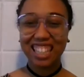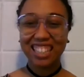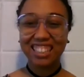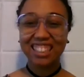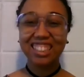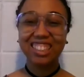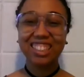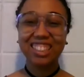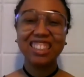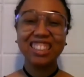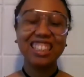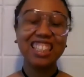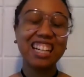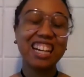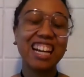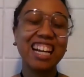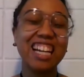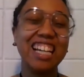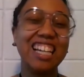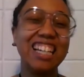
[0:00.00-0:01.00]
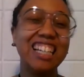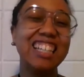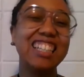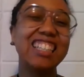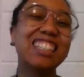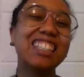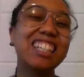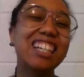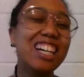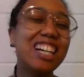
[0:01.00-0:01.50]
That's so great.
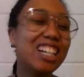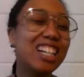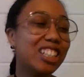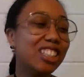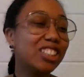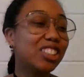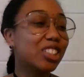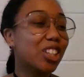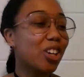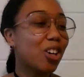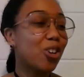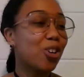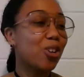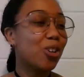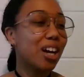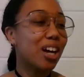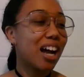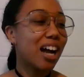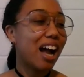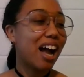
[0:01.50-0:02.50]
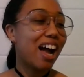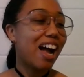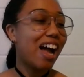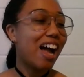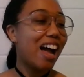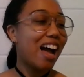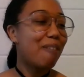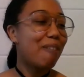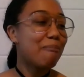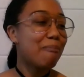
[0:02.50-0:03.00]
So
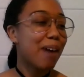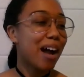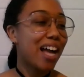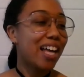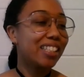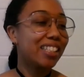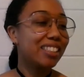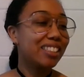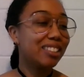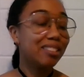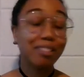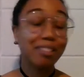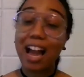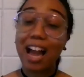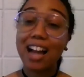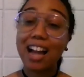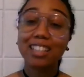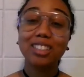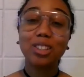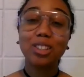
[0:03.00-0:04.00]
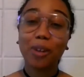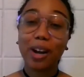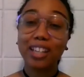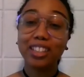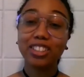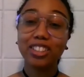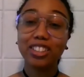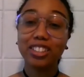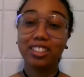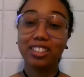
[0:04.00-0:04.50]
my last
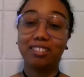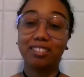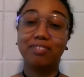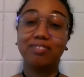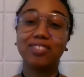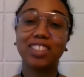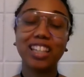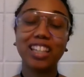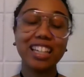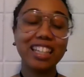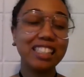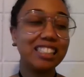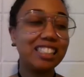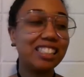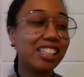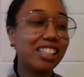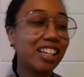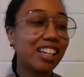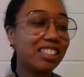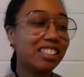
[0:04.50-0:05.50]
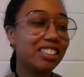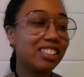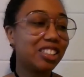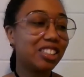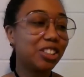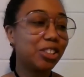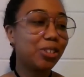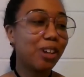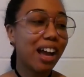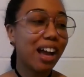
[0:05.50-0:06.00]
question is just,
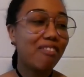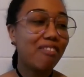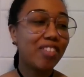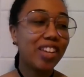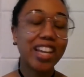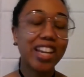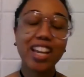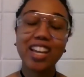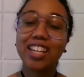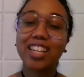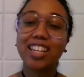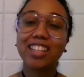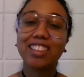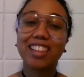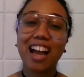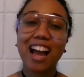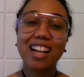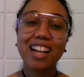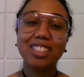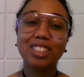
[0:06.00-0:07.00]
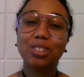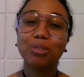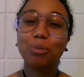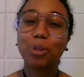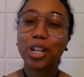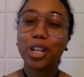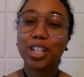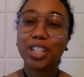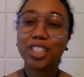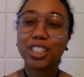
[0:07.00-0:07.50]
do you have any last
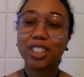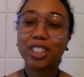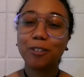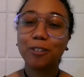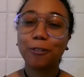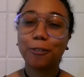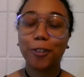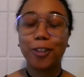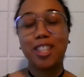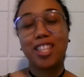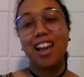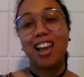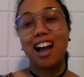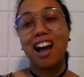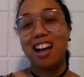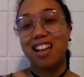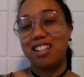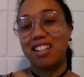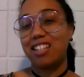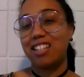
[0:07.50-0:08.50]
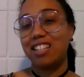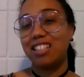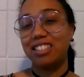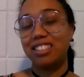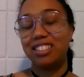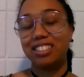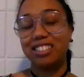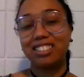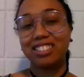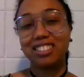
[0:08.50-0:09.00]
words for the
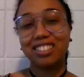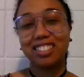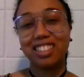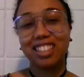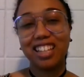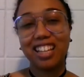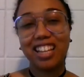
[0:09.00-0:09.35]
audience?